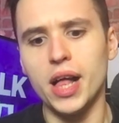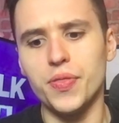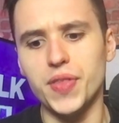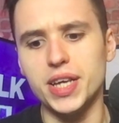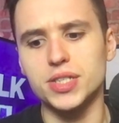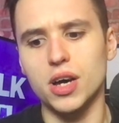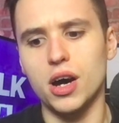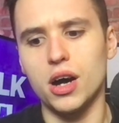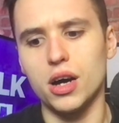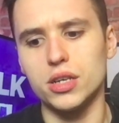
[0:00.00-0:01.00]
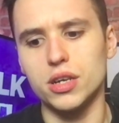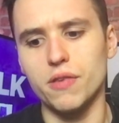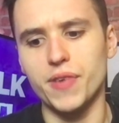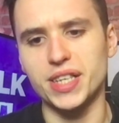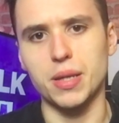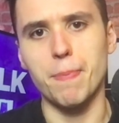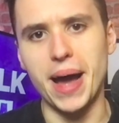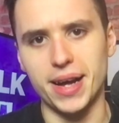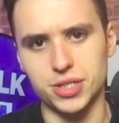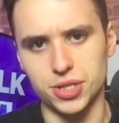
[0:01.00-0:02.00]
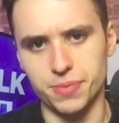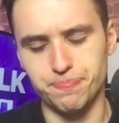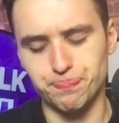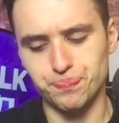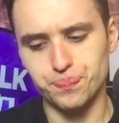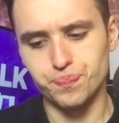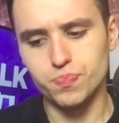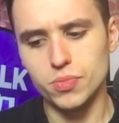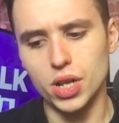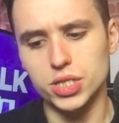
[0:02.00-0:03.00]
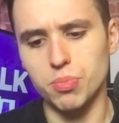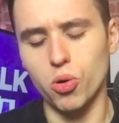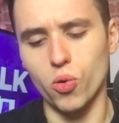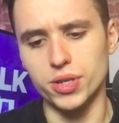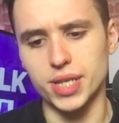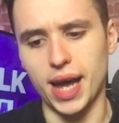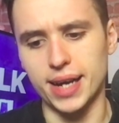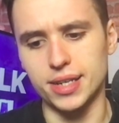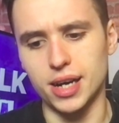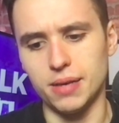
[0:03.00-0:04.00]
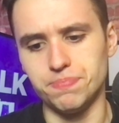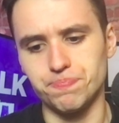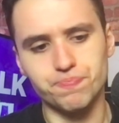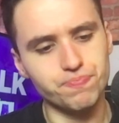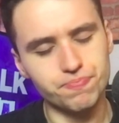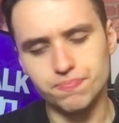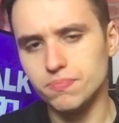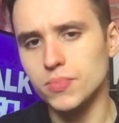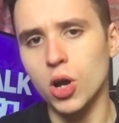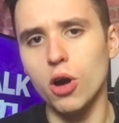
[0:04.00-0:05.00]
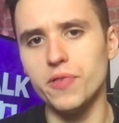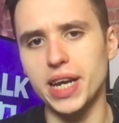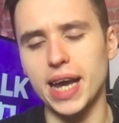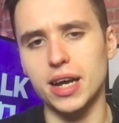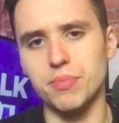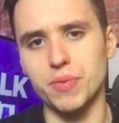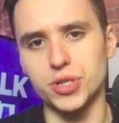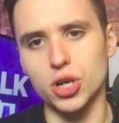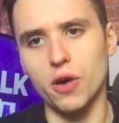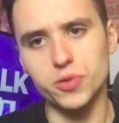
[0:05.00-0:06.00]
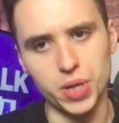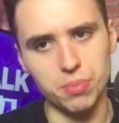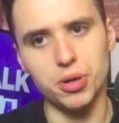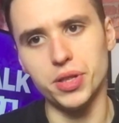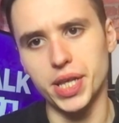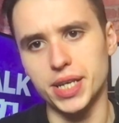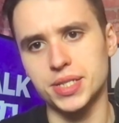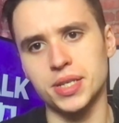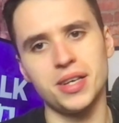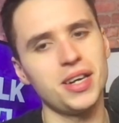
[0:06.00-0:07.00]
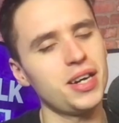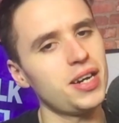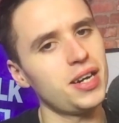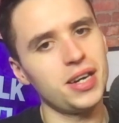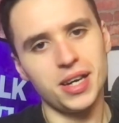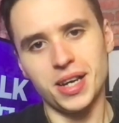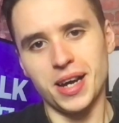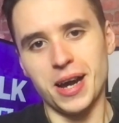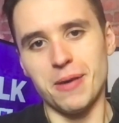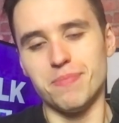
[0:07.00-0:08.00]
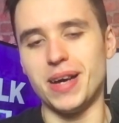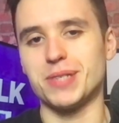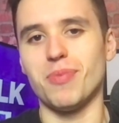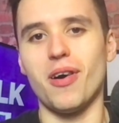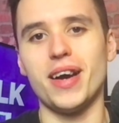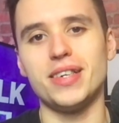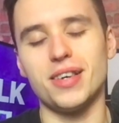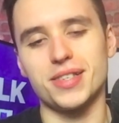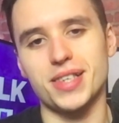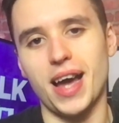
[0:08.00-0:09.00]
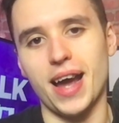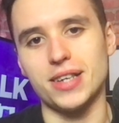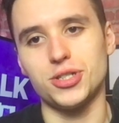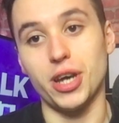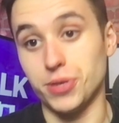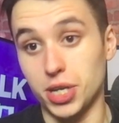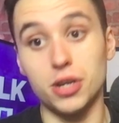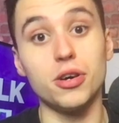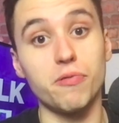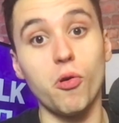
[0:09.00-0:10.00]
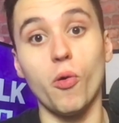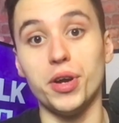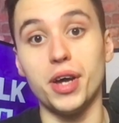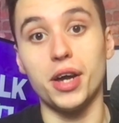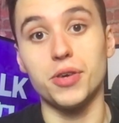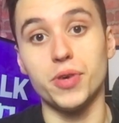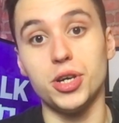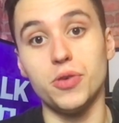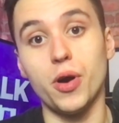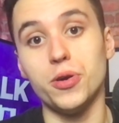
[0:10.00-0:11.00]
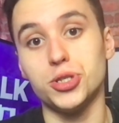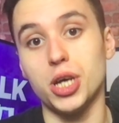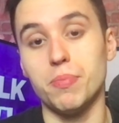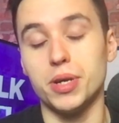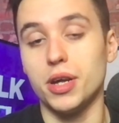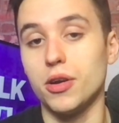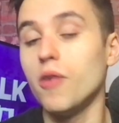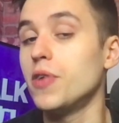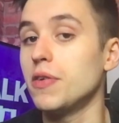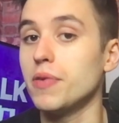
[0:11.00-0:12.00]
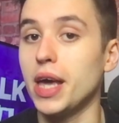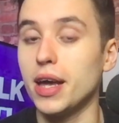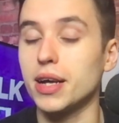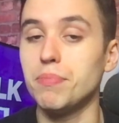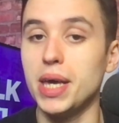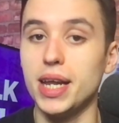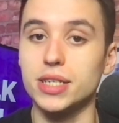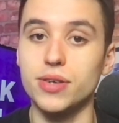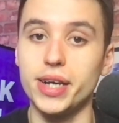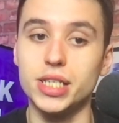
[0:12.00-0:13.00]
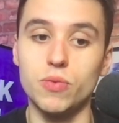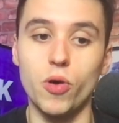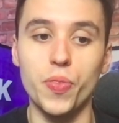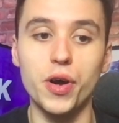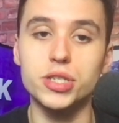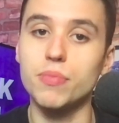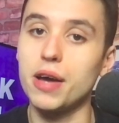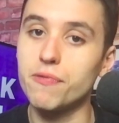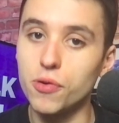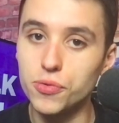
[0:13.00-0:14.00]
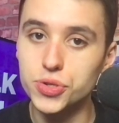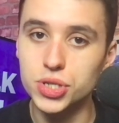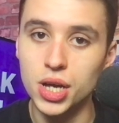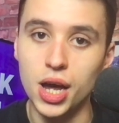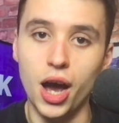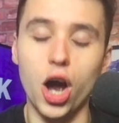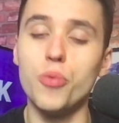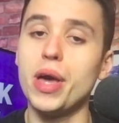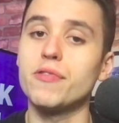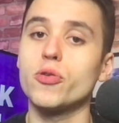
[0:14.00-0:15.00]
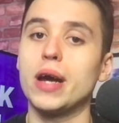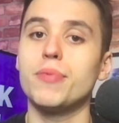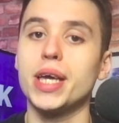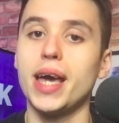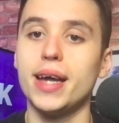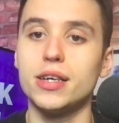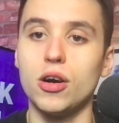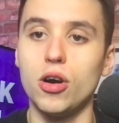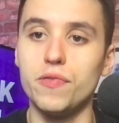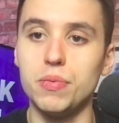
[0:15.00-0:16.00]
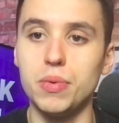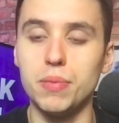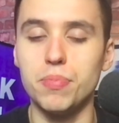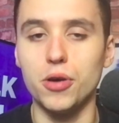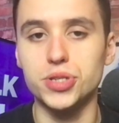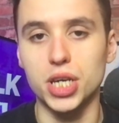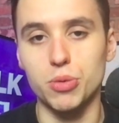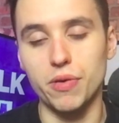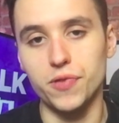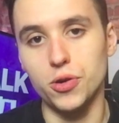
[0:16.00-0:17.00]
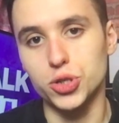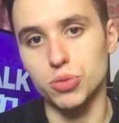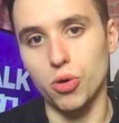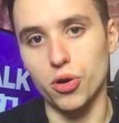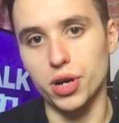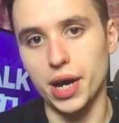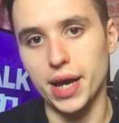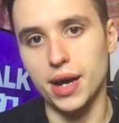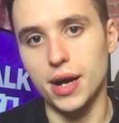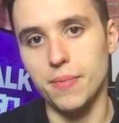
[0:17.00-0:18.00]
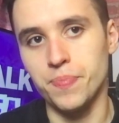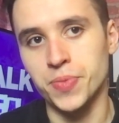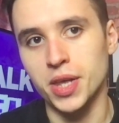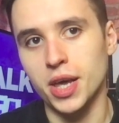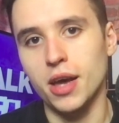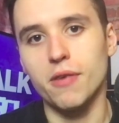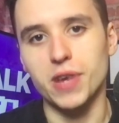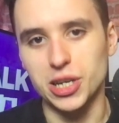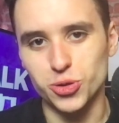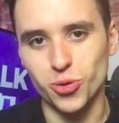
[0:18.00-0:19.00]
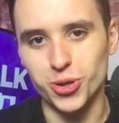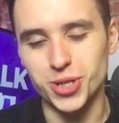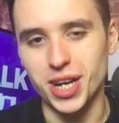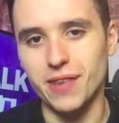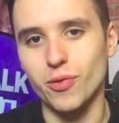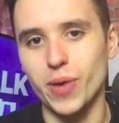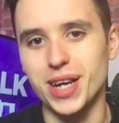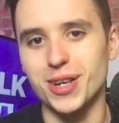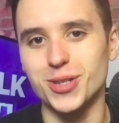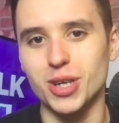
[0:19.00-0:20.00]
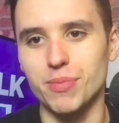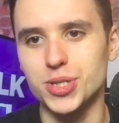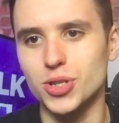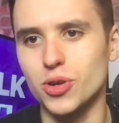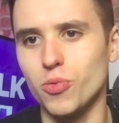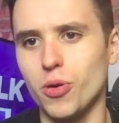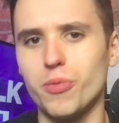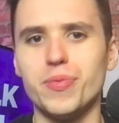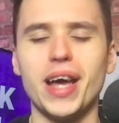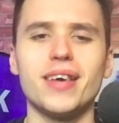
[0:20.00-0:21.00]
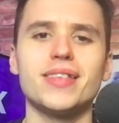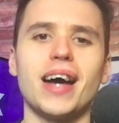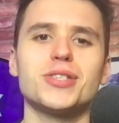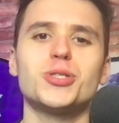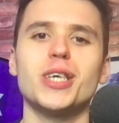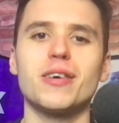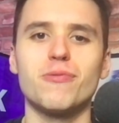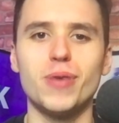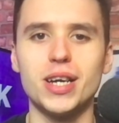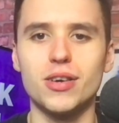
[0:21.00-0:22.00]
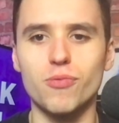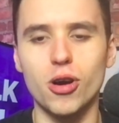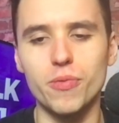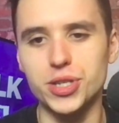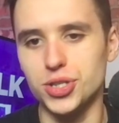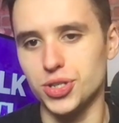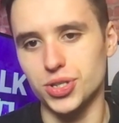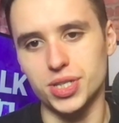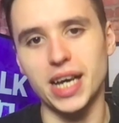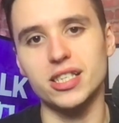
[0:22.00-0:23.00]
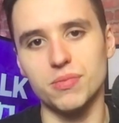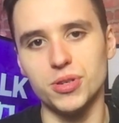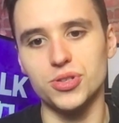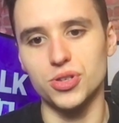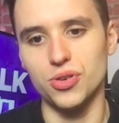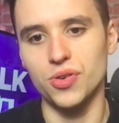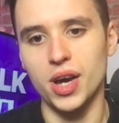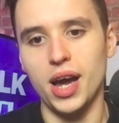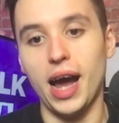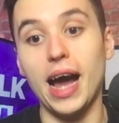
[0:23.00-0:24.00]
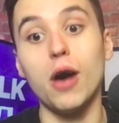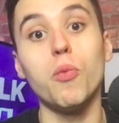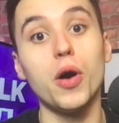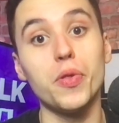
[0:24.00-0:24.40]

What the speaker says: These are things that matter to supporters, and hopefully they can be resolved. We can put this mess behind us and Chelsea can look forward under a new ownership, and hopefully it can be an exciting one. Those are my thoughts. I hope you have a great weekend. I'll hopefully be posting a review tomorrow night. Fingers crossed, another win under Thomas Tuchel. What would be that sixth win in a row, which is just testament to how well the